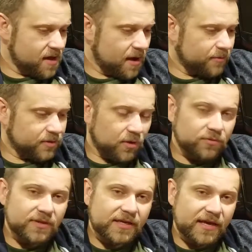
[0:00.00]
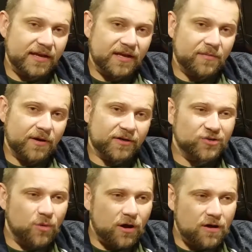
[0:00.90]
I was only getting about a
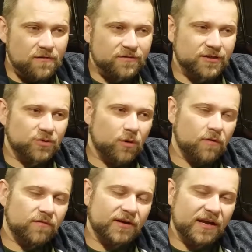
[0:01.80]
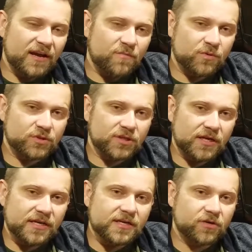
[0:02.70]
12 to
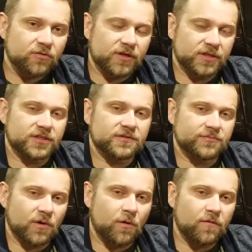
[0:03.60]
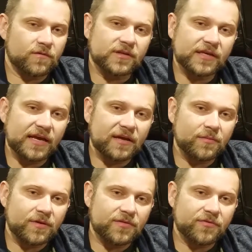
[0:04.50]
12.5% increase over the
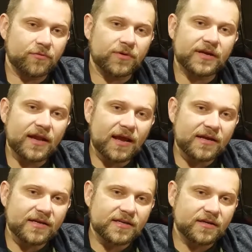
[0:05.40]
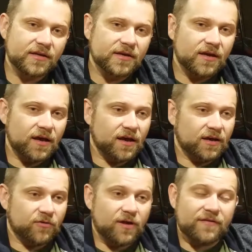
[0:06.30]
AMD 390
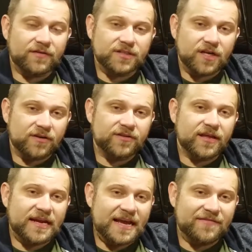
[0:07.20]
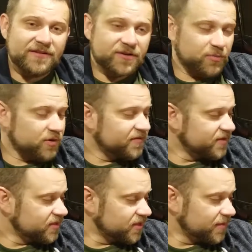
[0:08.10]
graphics card that I had in there
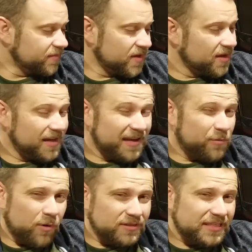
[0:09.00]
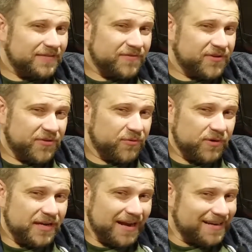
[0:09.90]
previously. It wasn't even the
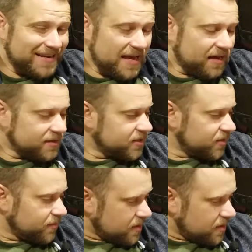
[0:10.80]
390X.